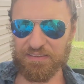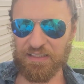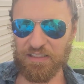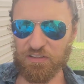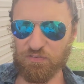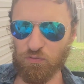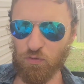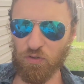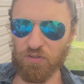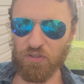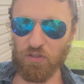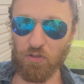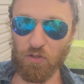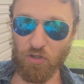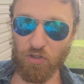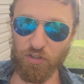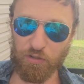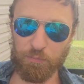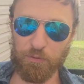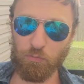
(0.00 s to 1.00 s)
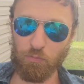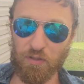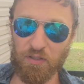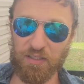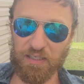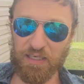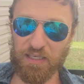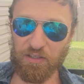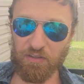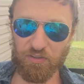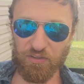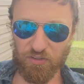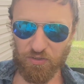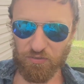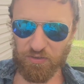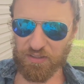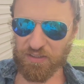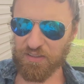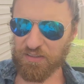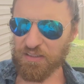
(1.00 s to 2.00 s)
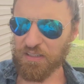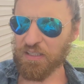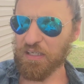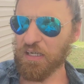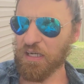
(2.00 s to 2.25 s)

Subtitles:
sense for the longer you've been wearing a hair unit.